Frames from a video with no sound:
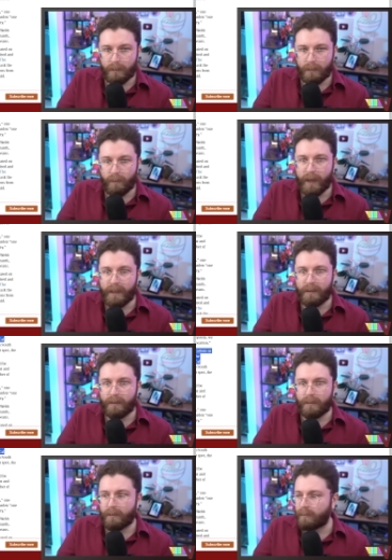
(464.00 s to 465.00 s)
Wait.
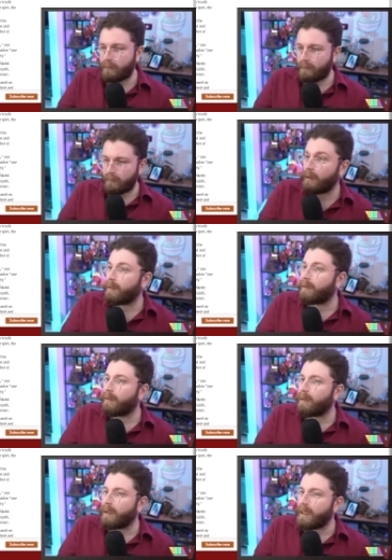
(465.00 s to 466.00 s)

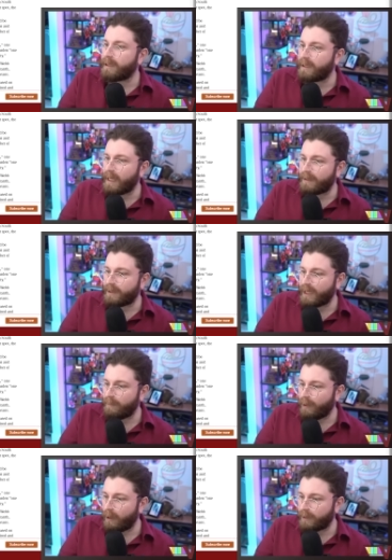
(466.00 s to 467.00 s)
Isn't that the
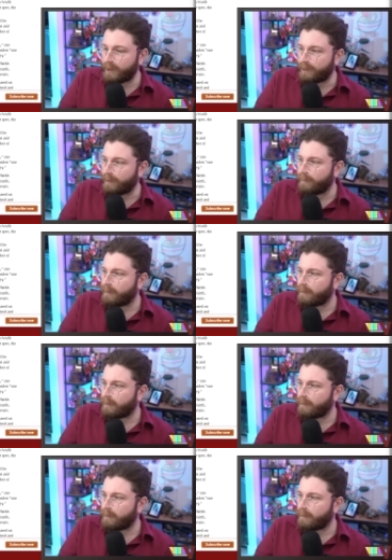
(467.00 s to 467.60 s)
same park system?